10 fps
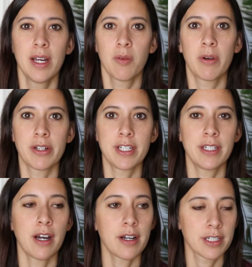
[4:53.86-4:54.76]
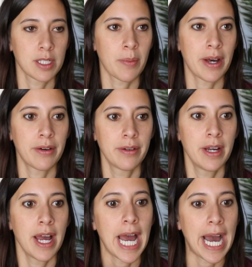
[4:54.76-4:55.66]
where she talks about
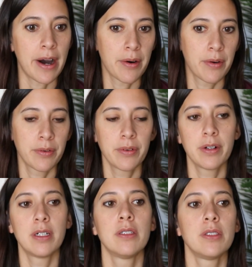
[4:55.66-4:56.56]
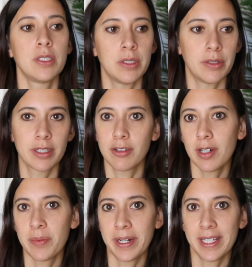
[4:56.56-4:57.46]
how to
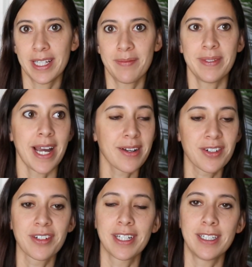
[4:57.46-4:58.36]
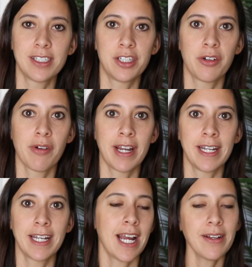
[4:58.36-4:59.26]
incorporate them naturally into your
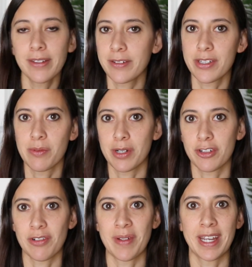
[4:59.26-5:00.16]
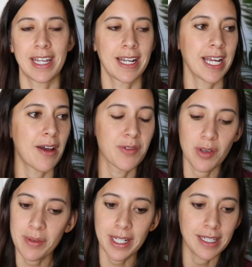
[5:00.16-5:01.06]
writing. I learned so much from it, and I have so
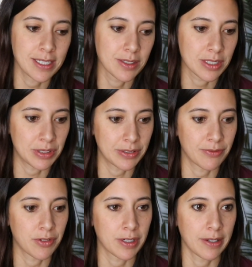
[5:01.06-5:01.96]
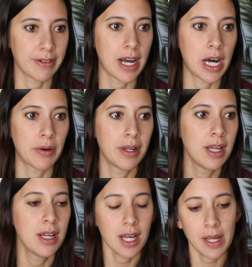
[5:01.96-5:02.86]
many ideas going forward of how
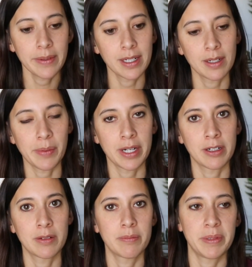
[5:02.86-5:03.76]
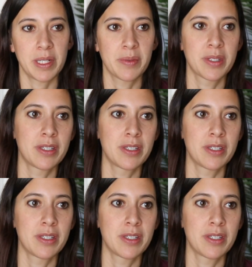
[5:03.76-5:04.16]
I'm going to better be able